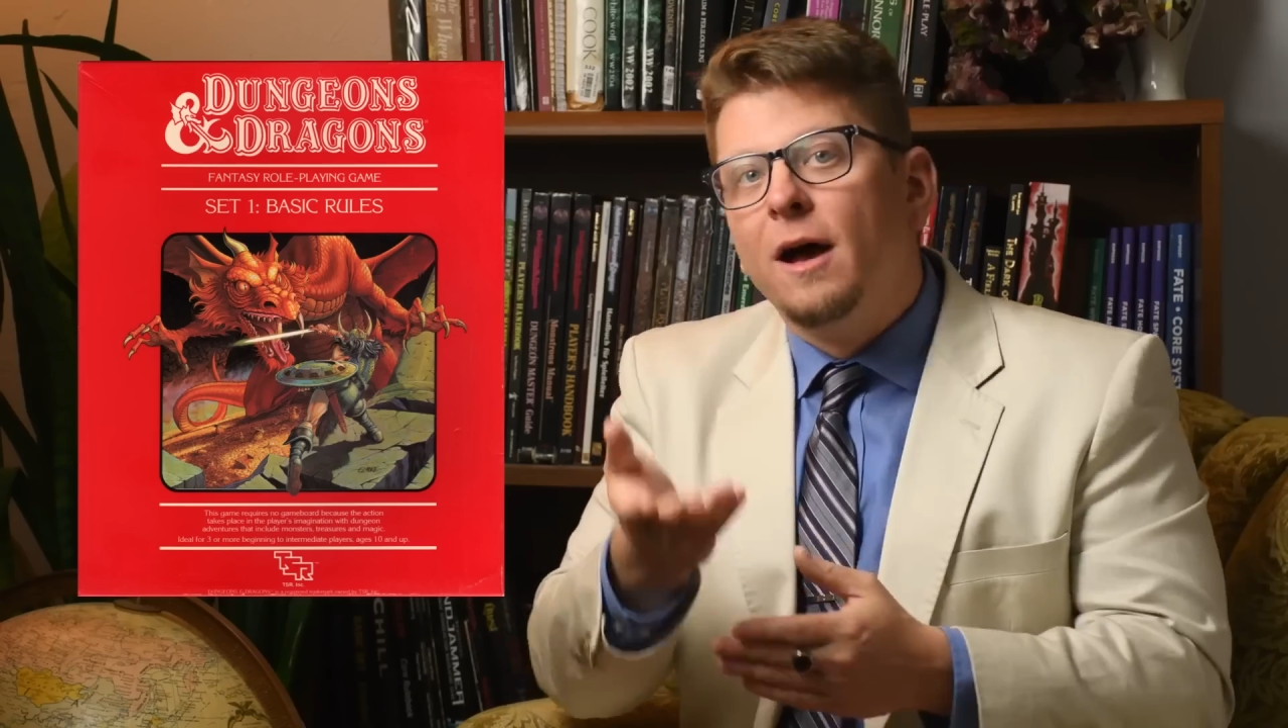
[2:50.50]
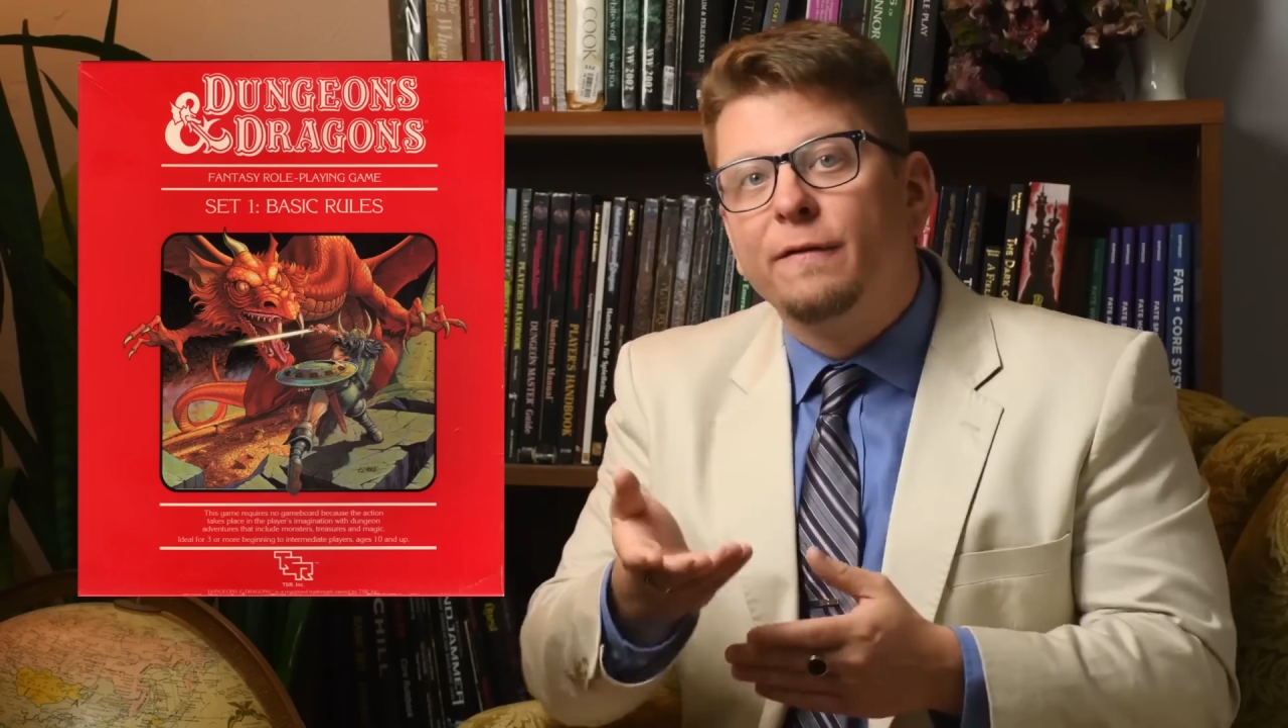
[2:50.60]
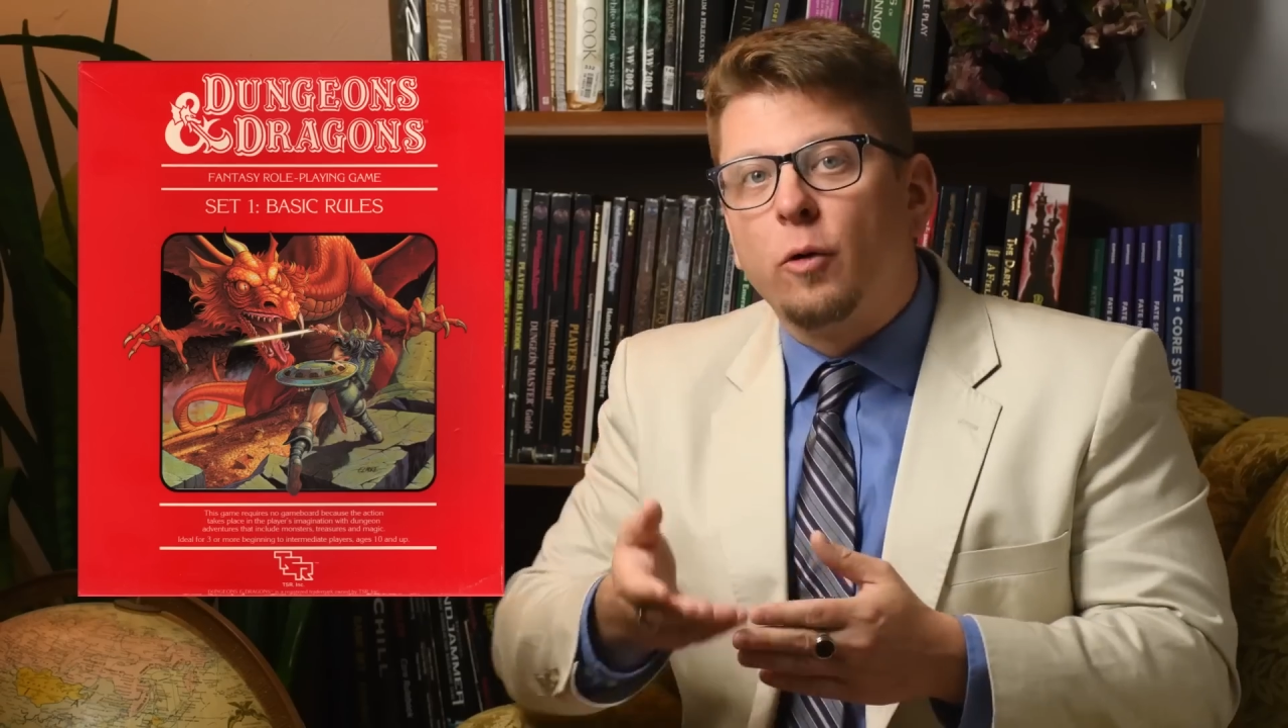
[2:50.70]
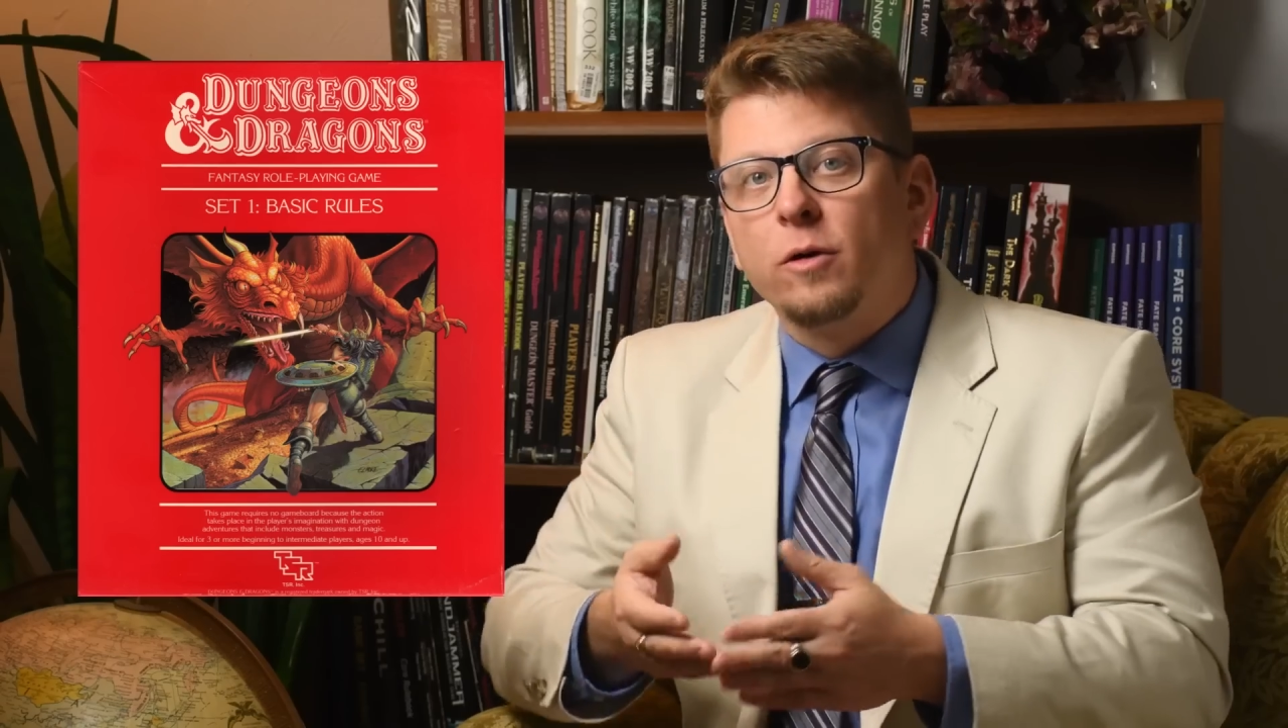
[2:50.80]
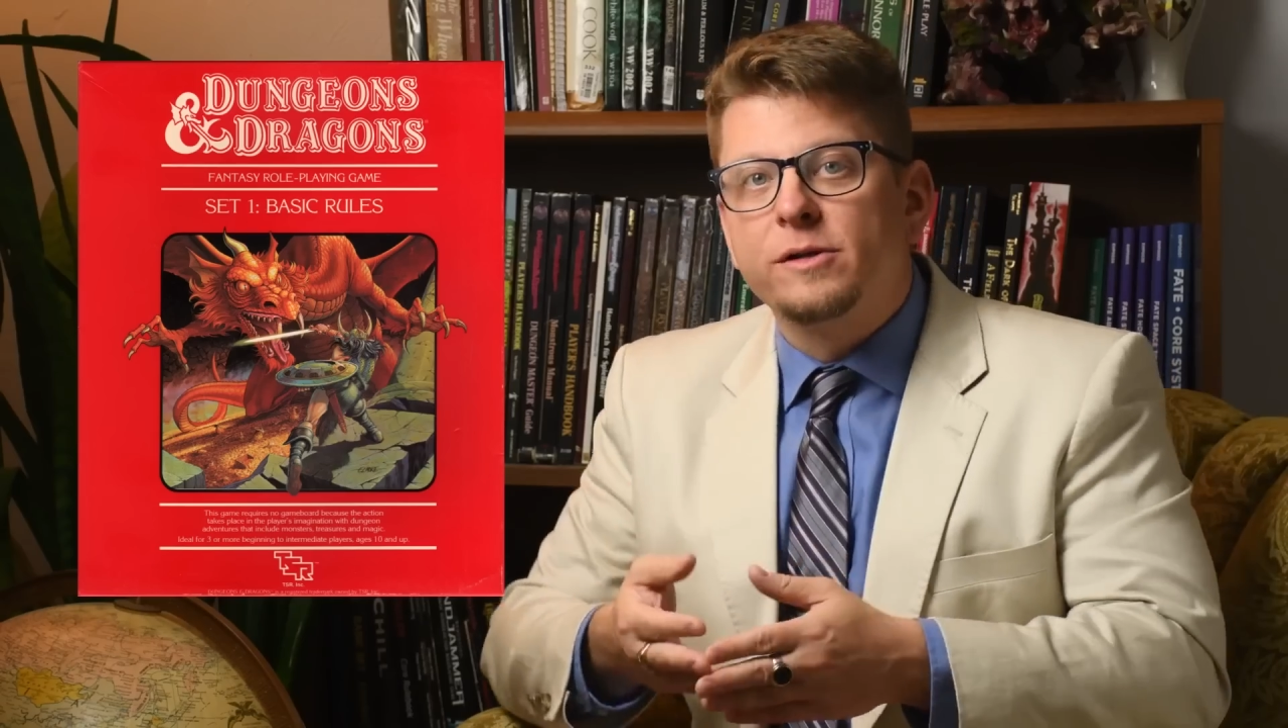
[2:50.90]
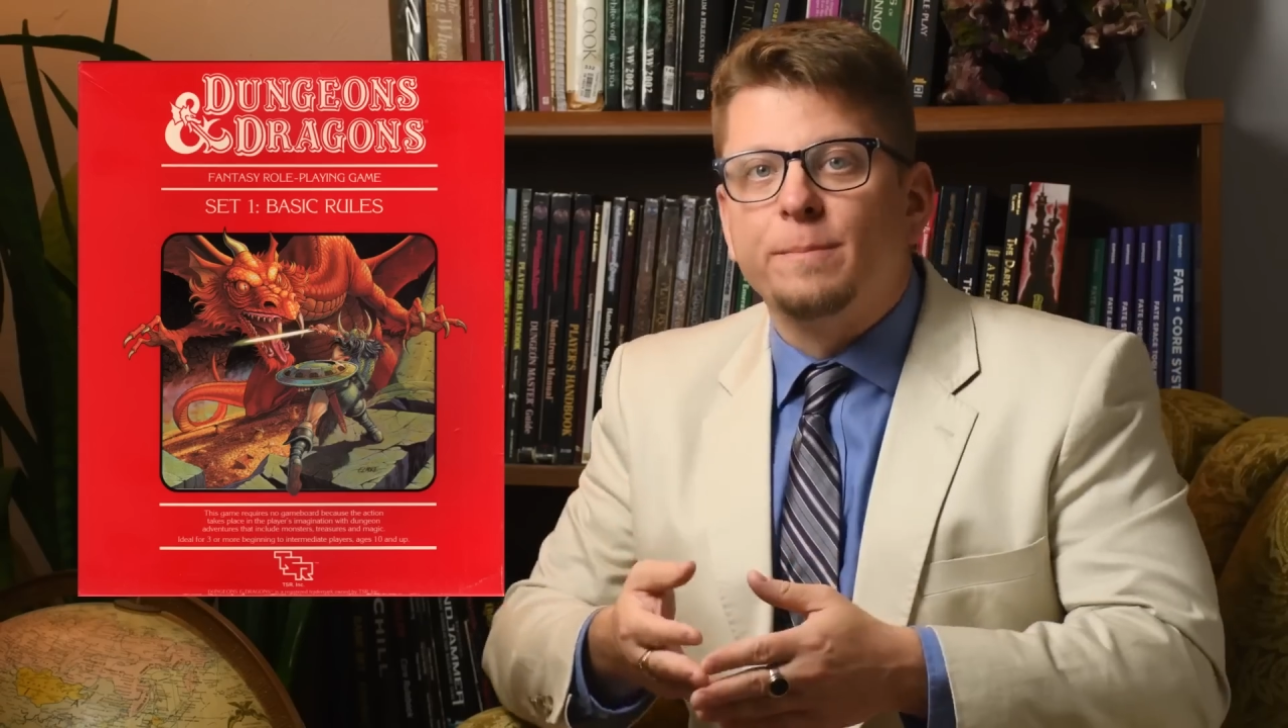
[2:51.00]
Of course,